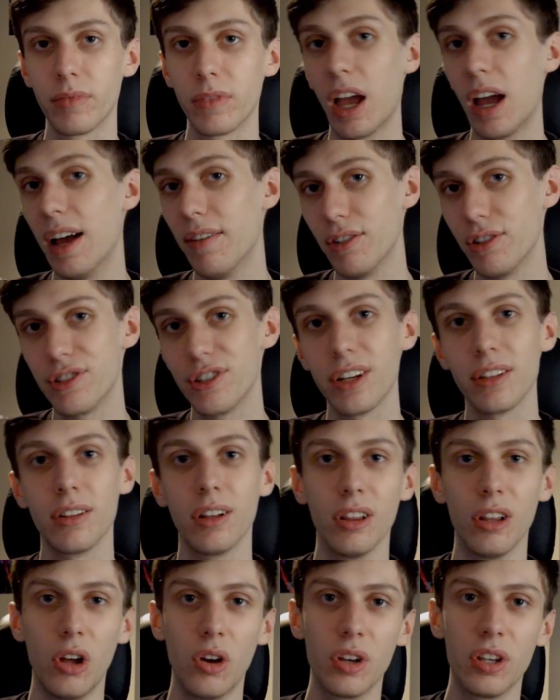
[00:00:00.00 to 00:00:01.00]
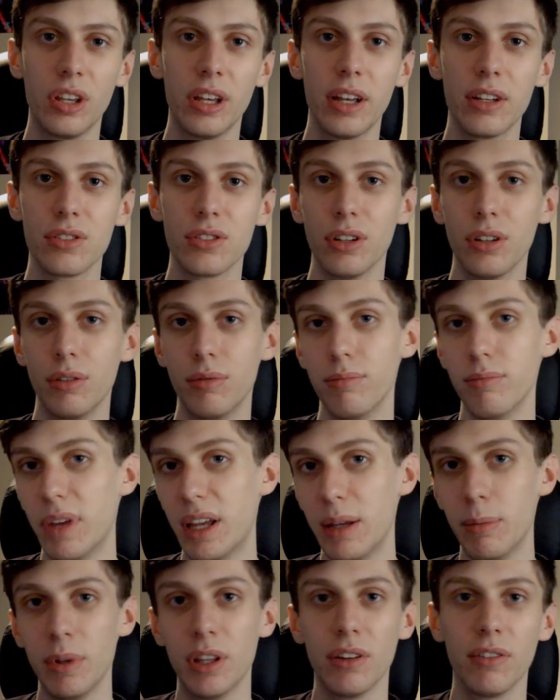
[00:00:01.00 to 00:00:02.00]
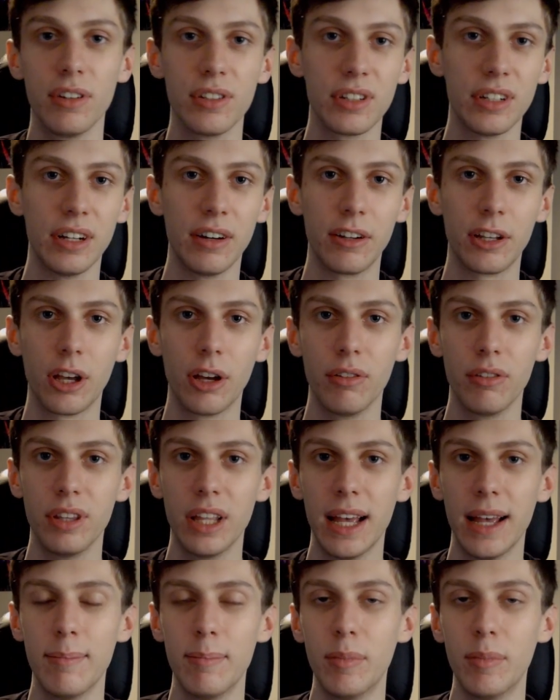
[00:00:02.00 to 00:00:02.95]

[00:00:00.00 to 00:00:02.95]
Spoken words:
I haven't checked the log yet, so maybe there is an error code there,